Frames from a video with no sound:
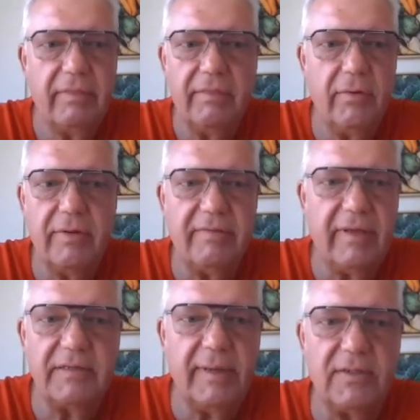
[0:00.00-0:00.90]

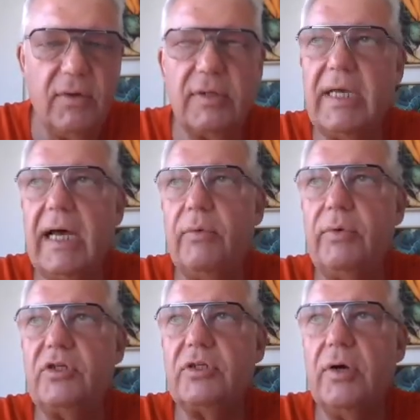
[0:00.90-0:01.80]
36-month-old car
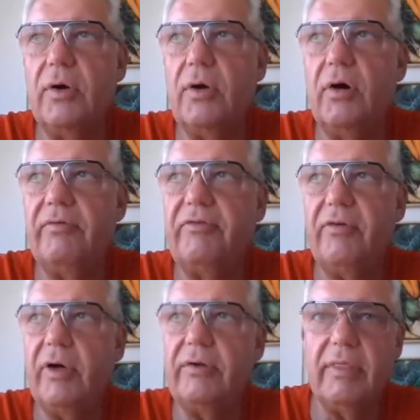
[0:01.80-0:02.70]
which is going over
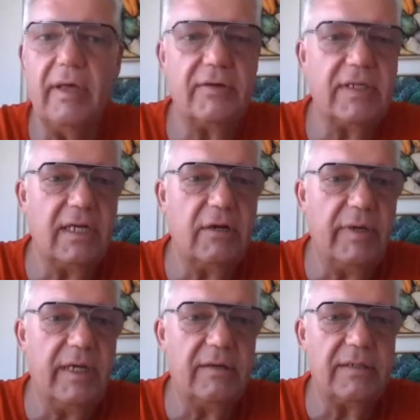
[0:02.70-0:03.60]
400,000
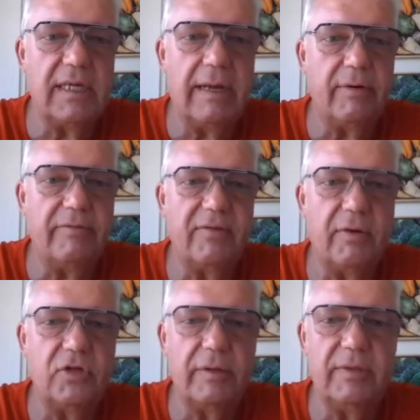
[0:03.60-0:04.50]
kilometers, a couple of
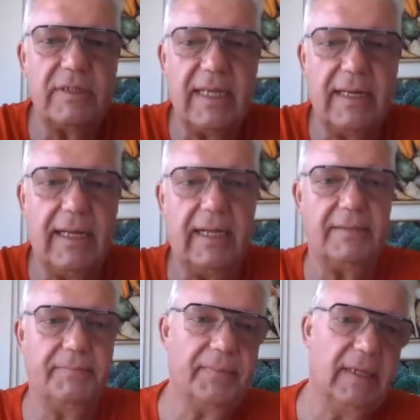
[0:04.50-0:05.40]
stone chip is standard.
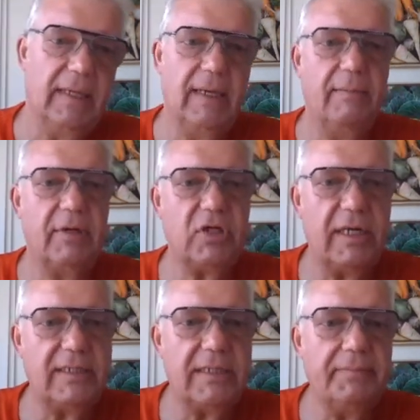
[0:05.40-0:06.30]
But
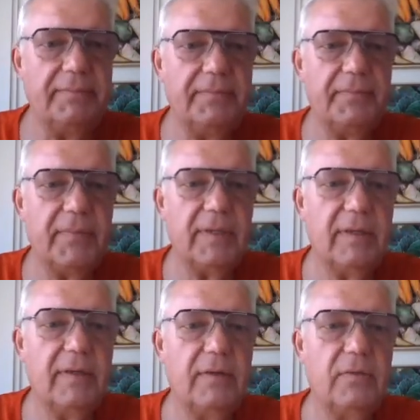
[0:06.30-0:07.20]
just
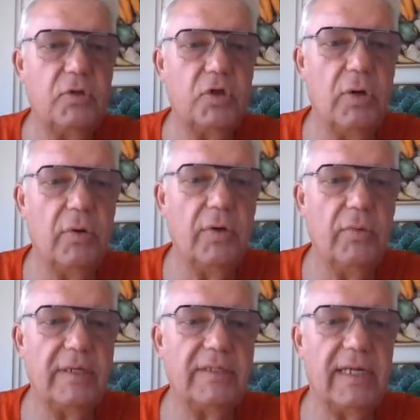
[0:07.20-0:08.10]
to show you,
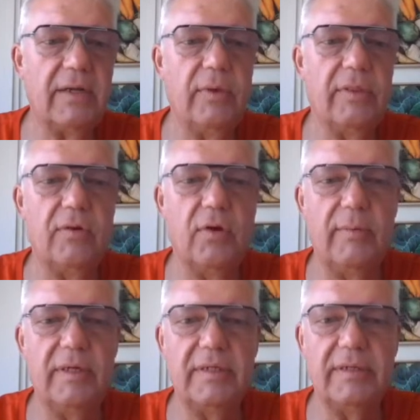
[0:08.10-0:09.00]
we are starting with the
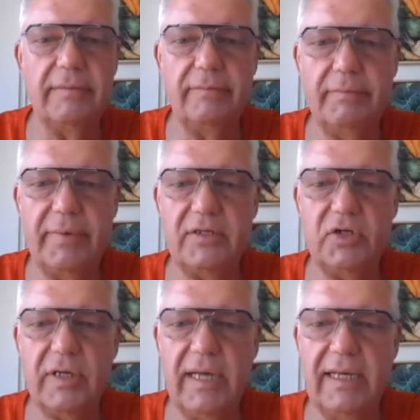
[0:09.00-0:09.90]
normal
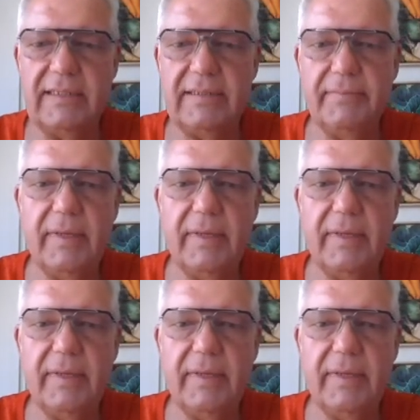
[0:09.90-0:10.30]
passenger cars.